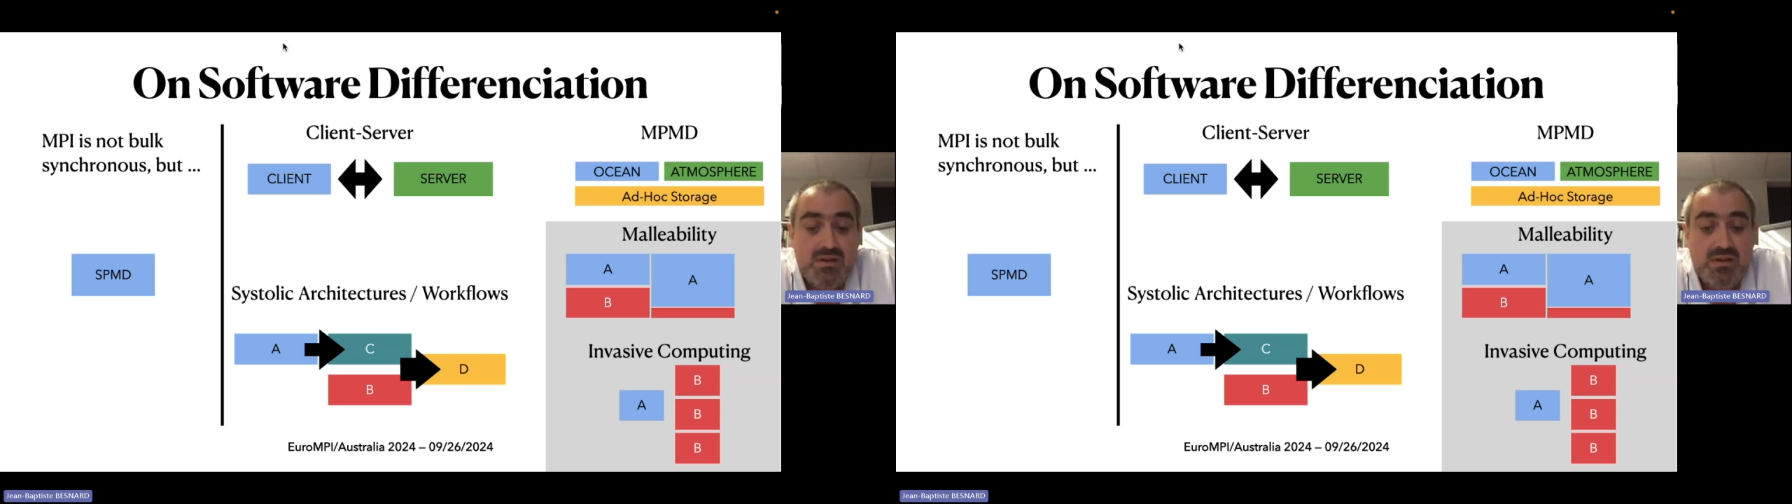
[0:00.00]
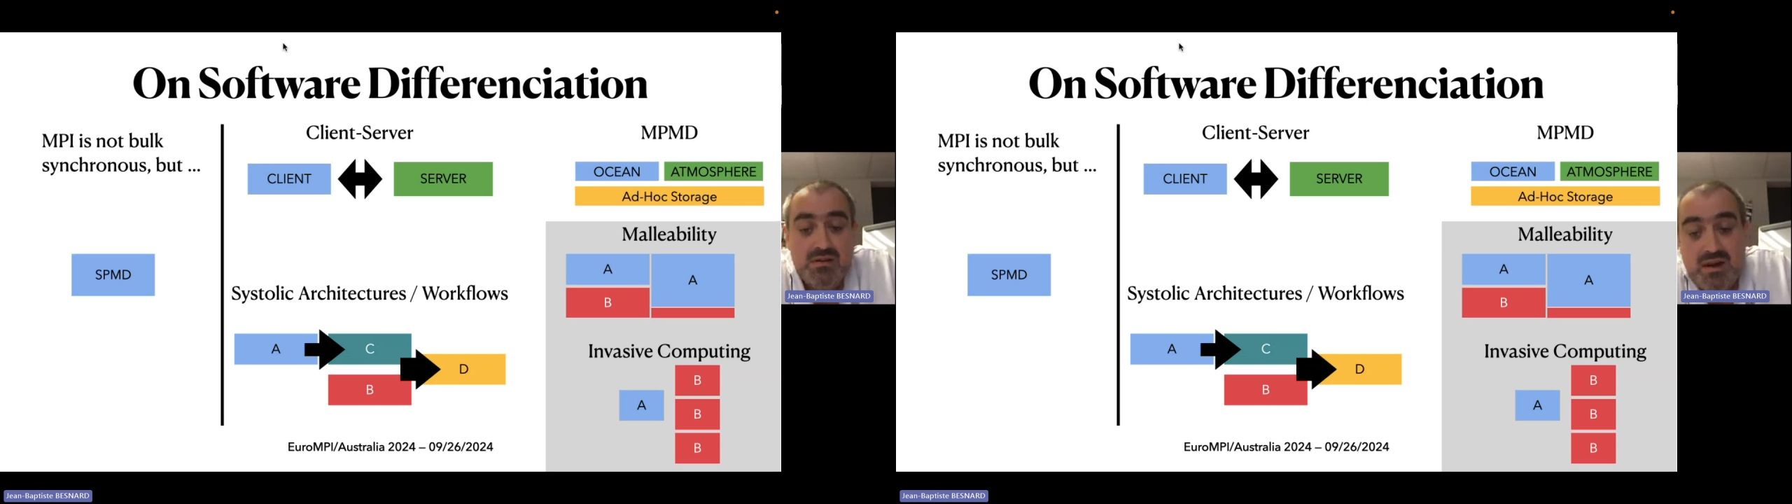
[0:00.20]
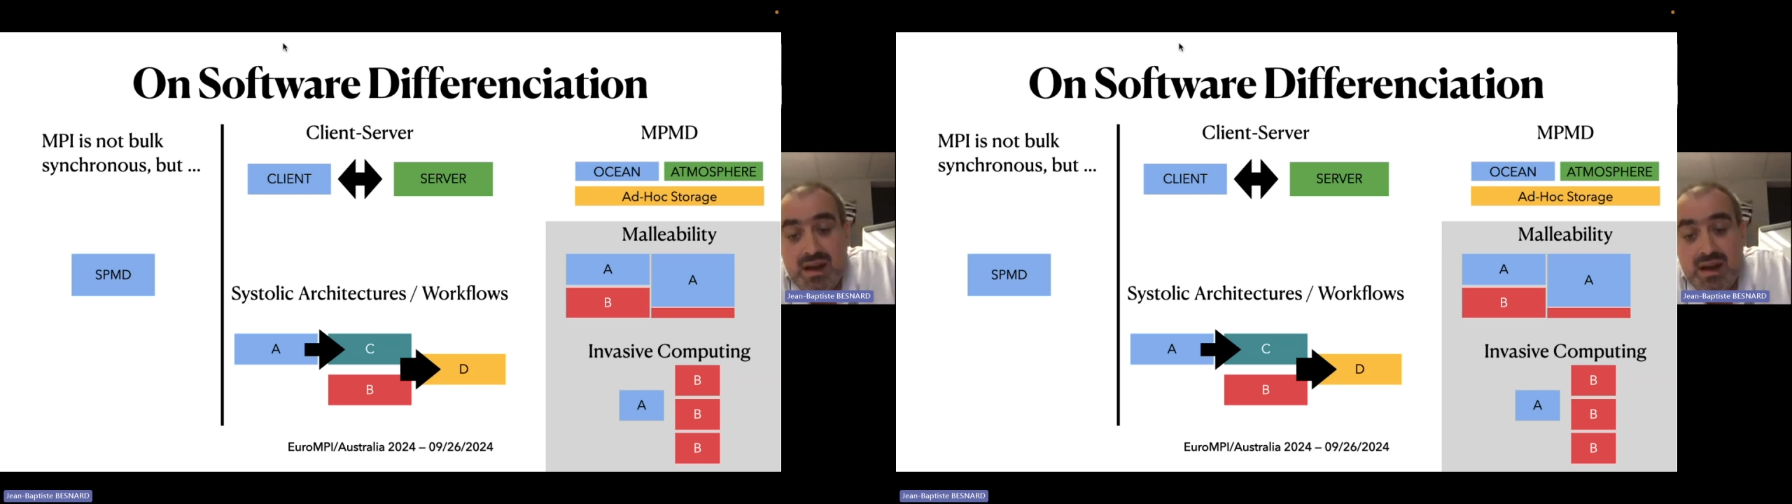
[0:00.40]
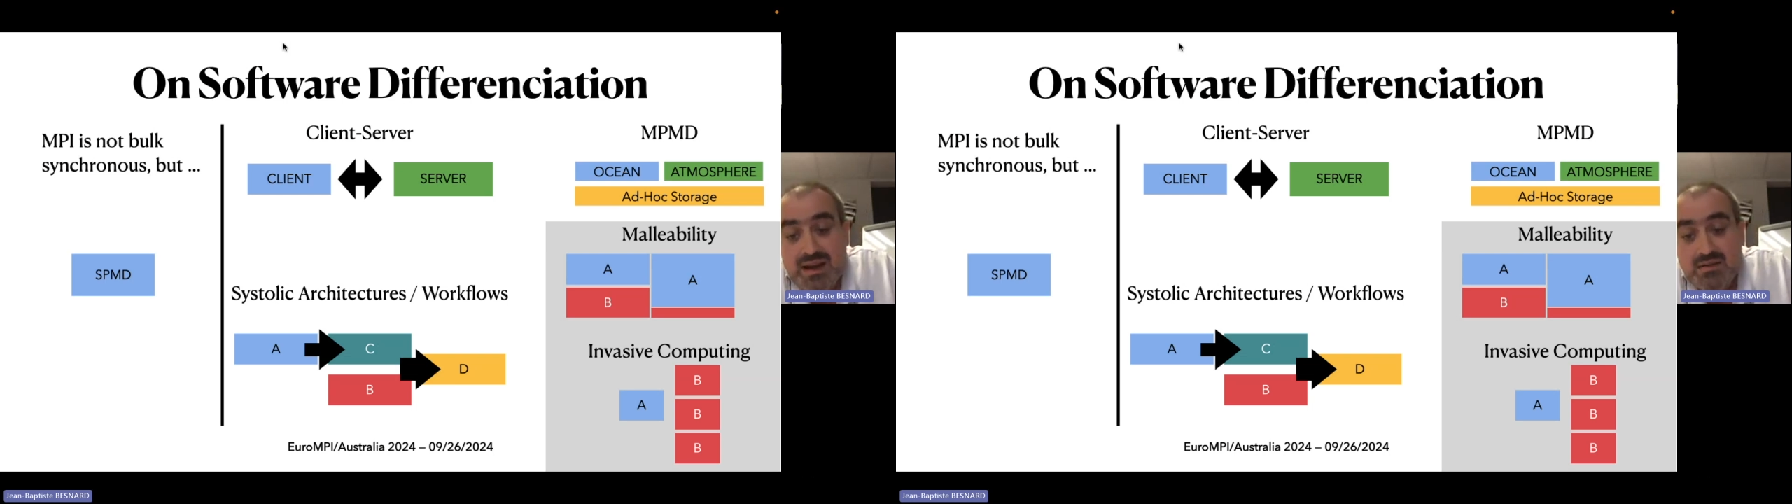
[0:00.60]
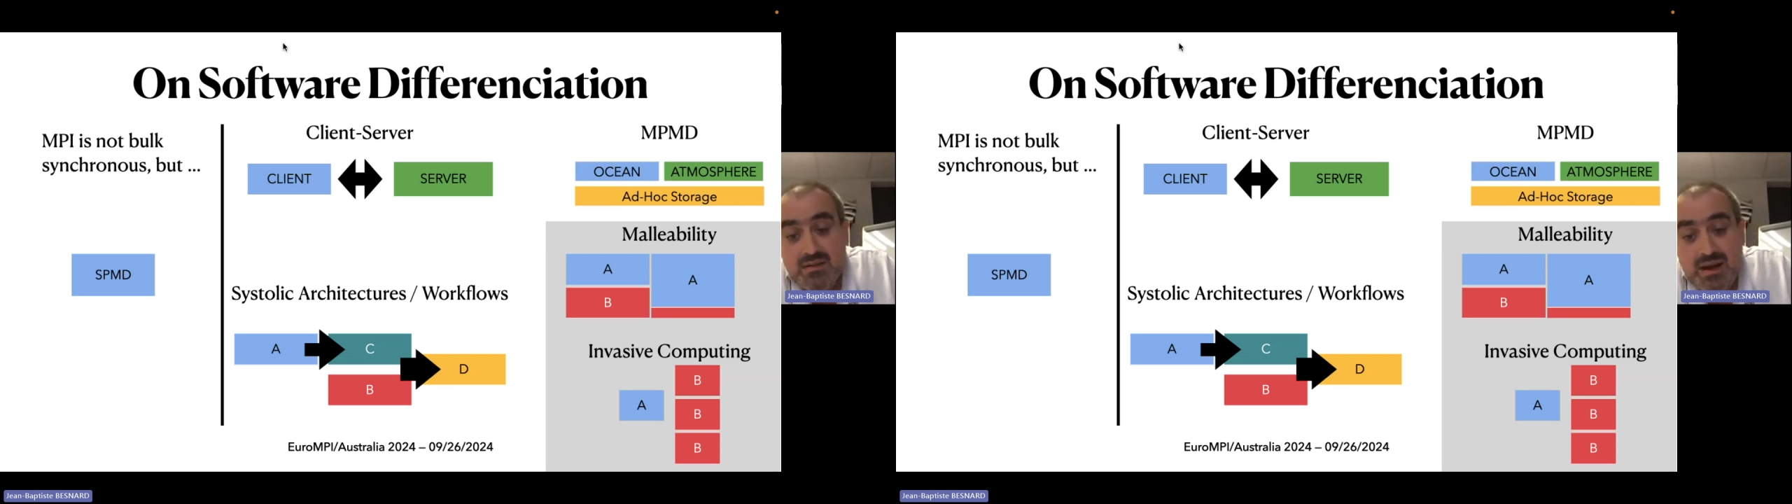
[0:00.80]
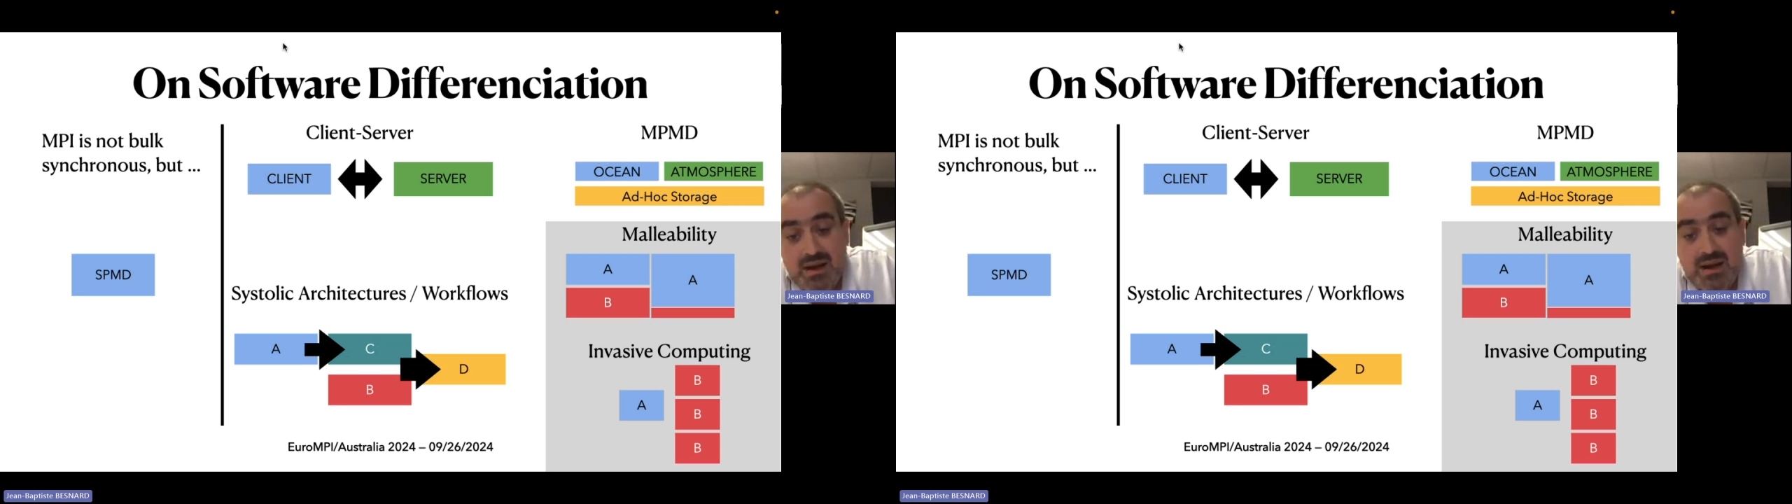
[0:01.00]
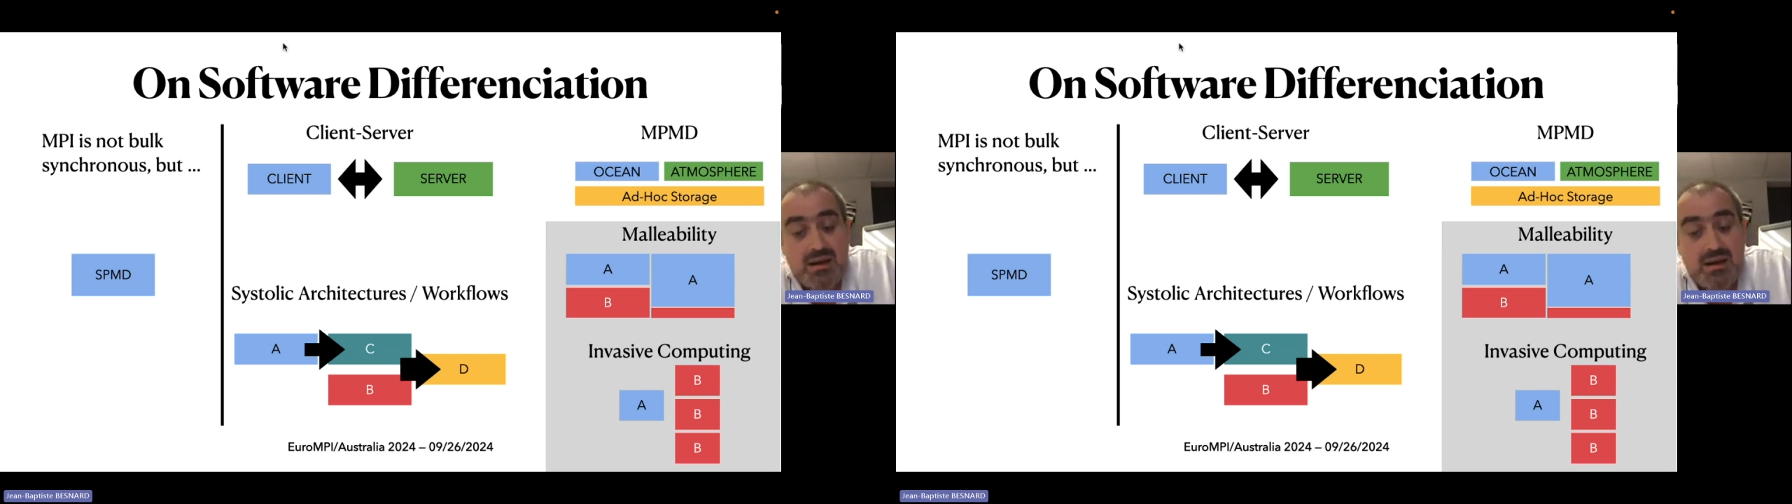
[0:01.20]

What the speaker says: And at a